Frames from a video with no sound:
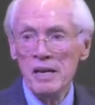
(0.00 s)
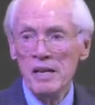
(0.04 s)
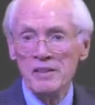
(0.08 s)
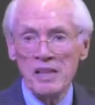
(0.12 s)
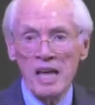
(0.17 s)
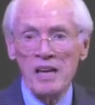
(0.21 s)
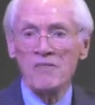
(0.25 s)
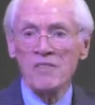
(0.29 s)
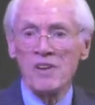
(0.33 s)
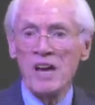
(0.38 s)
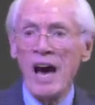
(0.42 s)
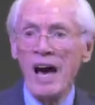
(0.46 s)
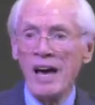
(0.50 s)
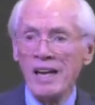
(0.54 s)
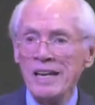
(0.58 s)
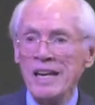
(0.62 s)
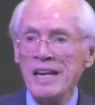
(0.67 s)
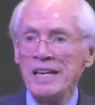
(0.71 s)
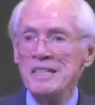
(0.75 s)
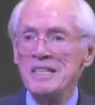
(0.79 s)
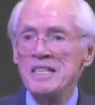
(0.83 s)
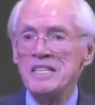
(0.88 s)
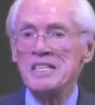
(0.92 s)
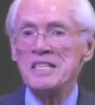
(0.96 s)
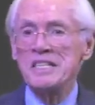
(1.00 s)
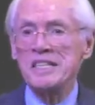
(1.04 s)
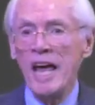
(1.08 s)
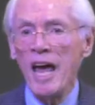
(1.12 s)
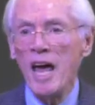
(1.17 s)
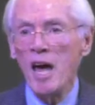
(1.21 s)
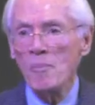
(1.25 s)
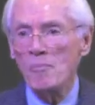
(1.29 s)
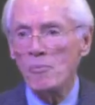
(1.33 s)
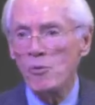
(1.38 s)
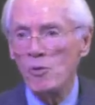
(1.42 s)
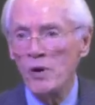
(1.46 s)
They've gotten in
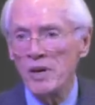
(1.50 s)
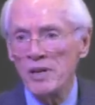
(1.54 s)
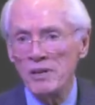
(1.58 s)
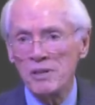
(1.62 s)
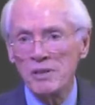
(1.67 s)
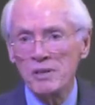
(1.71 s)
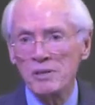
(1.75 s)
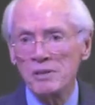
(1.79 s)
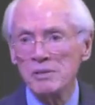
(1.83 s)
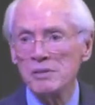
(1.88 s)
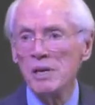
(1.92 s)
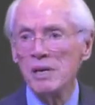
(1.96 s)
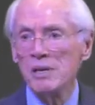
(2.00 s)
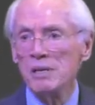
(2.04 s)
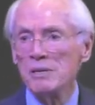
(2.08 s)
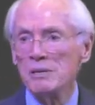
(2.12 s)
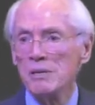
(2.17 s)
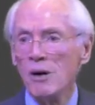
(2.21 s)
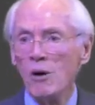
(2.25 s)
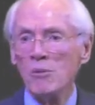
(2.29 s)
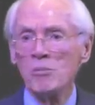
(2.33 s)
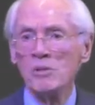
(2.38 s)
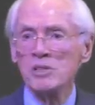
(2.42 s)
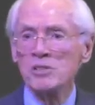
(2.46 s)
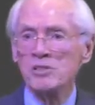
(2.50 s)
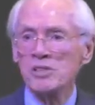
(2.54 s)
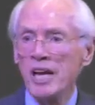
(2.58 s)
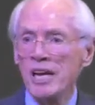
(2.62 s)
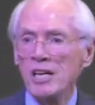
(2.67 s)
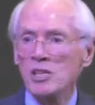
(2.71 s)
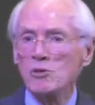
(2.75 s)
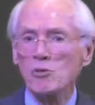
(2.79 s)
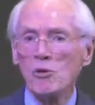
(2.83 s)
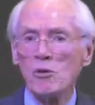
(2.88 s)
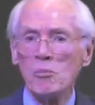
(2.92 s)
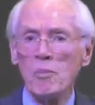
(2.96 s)
step with
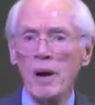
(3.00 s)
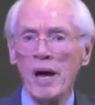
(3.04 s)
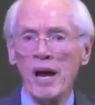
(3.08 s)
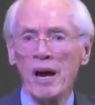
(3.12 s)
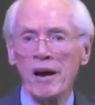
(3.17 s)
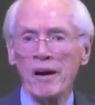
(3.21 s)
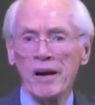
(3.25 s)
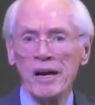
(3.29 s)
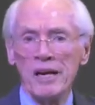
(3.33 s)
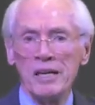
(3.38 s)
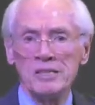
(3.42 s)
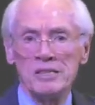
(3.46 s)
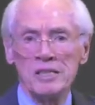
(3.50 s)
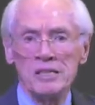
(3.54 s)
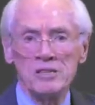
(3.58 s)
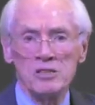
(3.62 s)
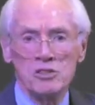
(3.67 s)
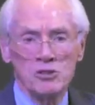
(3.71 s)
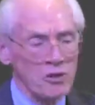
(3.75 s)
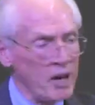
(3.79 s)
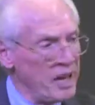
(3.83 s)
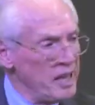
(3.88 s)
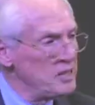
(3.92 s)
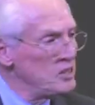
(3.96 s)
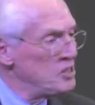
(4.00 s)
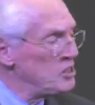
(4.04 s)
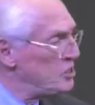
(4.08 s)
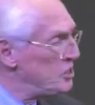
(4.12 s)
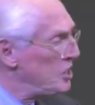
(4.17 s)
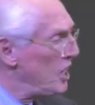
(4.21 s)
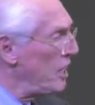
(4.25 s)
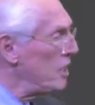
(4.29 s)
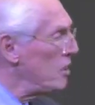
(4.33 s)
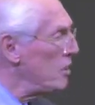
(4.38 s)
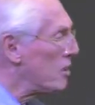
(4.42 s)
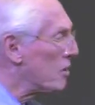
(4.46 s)
homosexual marriage and
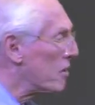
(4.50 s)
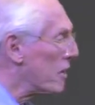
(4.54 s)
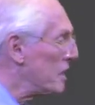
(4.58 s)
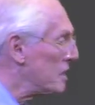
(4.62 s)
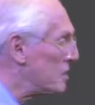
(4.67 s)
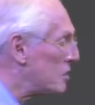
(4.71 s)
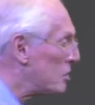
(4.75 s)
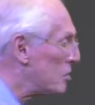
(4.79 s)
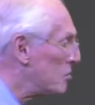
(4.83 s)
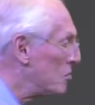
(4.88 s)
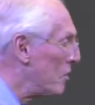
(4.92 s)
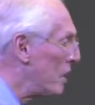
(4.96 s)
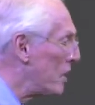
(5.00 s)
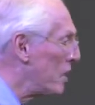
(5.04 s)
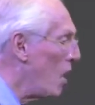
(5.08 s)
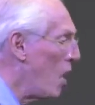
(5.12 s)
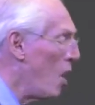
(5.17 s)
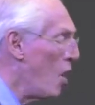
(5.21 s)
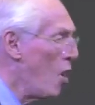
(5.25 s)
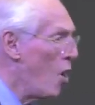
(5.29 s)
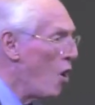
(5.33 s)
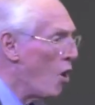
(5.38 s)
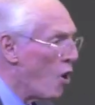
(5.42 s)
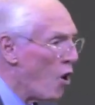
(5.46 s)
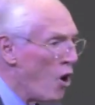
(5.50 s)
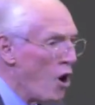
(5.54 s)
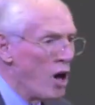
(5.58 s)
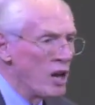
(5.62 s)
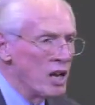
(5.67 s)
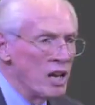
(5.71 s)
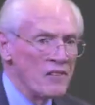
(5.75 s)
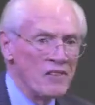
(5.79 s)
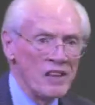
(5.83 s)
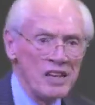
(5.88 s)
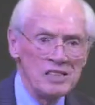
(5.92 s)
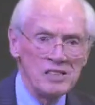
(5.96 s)
transgenderism and
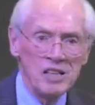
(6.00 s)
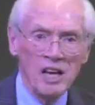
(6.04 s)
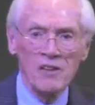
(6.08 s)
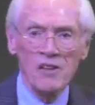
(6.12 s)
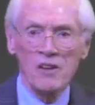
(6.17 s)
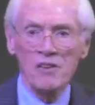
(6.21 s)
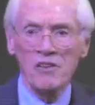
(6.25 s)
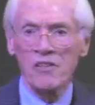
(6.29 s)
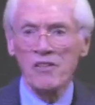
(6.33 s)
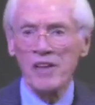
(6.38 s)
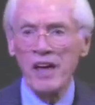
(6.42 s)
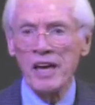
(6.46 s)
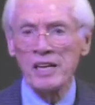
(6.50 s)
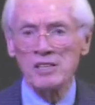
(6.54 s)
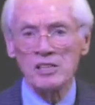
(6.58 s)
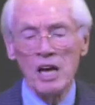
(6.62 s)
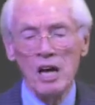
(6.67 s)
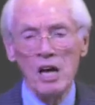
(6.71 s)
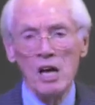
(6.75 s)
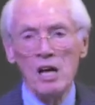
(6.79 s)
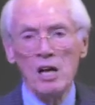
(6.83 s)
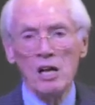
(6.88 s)
all of these other things.